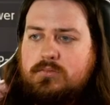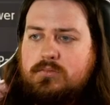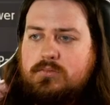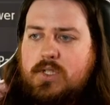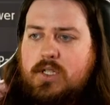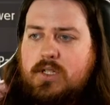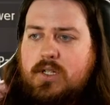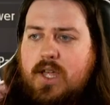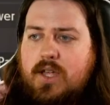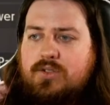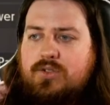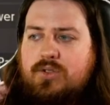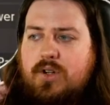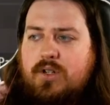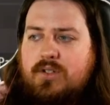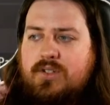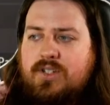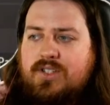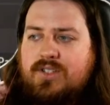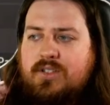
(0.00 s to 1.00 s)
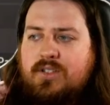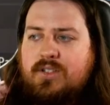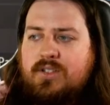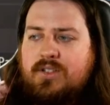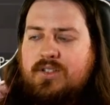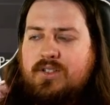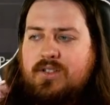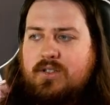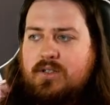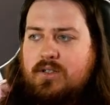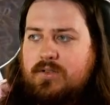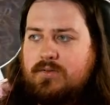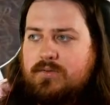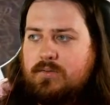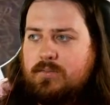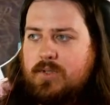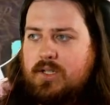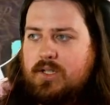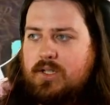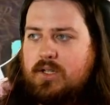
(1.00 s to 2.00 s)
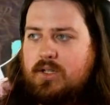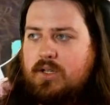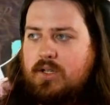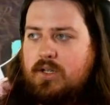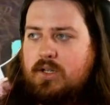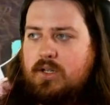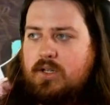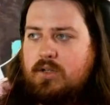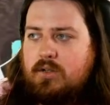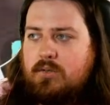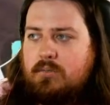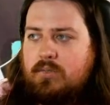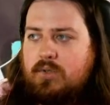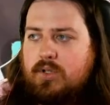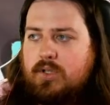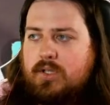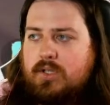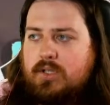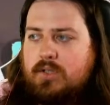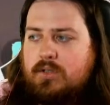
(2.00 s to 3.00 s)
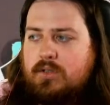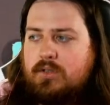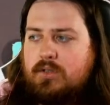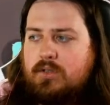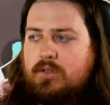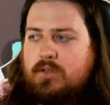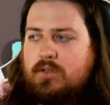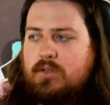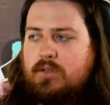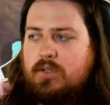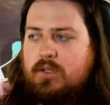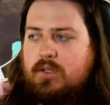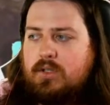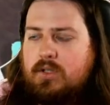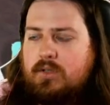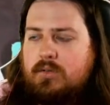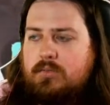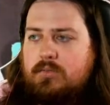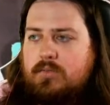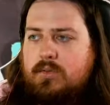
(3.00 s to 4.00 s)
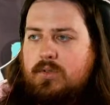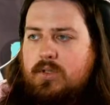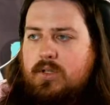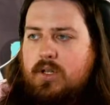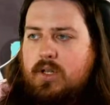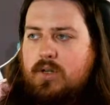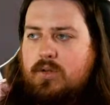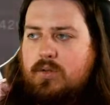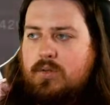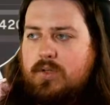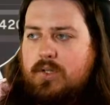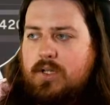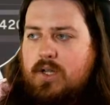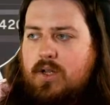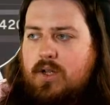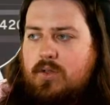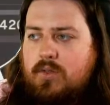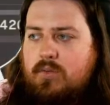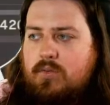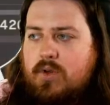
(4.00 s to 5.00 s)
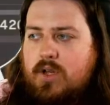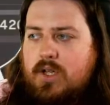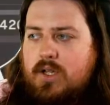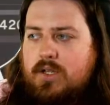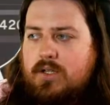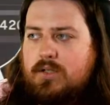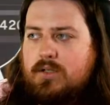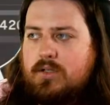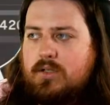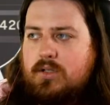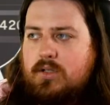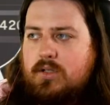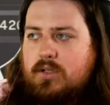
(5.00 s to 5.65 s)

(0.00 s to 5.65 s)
Yeah, Gastrodon doesn't listen enough for me to bring it. How are we health-wise?